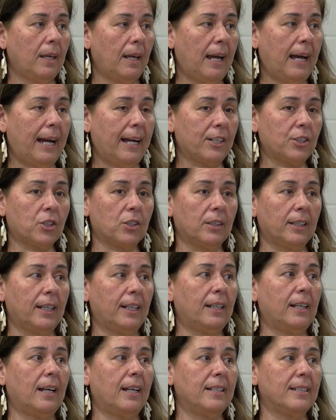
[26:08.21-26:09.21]
Ashley
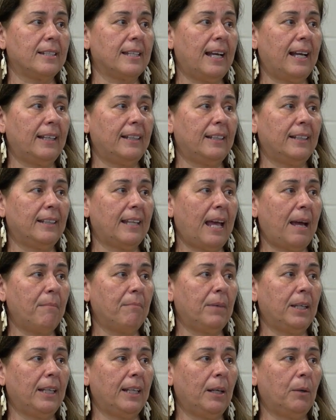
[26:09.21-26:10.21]
and I sat in
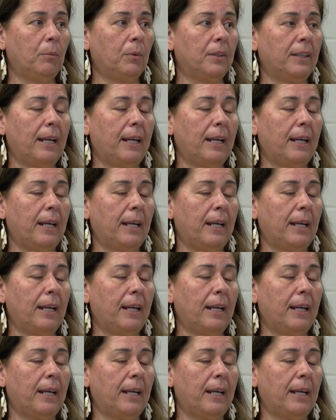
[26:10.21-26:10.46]
that meeting where